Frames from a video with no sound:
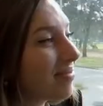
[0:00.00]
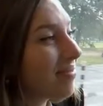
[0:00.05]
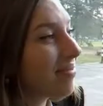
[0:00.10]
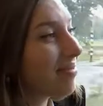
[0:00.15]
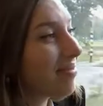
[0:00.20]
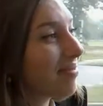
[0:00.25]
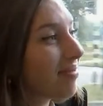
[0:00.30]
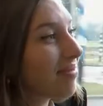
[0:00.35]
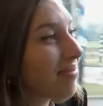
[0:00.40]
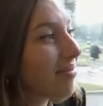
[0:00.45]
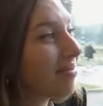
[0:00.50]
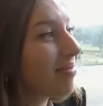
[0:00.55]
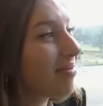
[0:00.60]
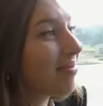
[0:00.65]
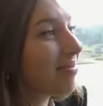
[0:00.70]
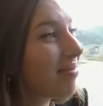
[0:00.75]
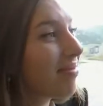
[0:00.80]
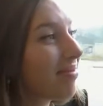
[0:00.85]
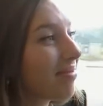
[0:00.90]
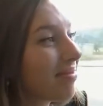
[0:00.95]

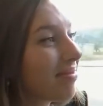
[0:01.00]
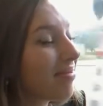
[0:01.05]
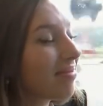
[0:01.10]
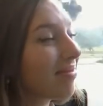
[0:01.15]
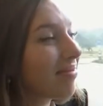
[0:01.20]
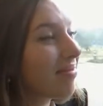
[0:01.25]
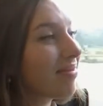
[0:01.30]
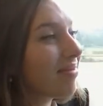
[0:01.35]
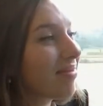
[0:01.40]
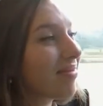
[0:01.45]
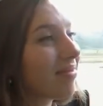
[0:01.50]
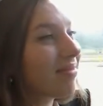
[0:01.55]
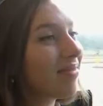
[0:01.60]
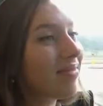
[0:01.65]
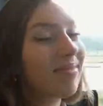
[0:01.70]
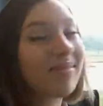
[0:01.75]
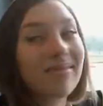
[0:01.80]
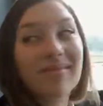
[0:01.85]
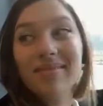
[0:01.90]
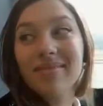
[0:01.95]

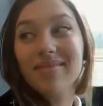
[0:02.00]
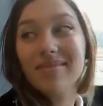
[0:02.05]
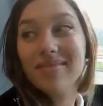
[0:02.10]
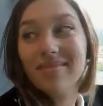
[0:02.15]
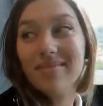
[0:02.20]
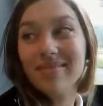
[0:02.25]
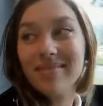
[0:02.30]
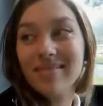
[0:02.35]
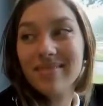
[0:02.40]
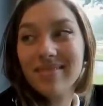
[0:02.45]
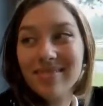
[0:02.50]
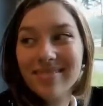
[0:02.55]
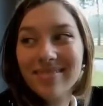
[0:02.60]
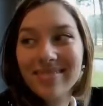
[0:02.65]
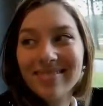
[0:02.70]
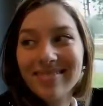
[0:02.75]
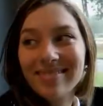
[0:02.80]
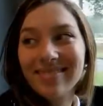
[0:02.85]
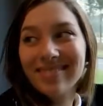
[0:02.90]
The person shown says nothing.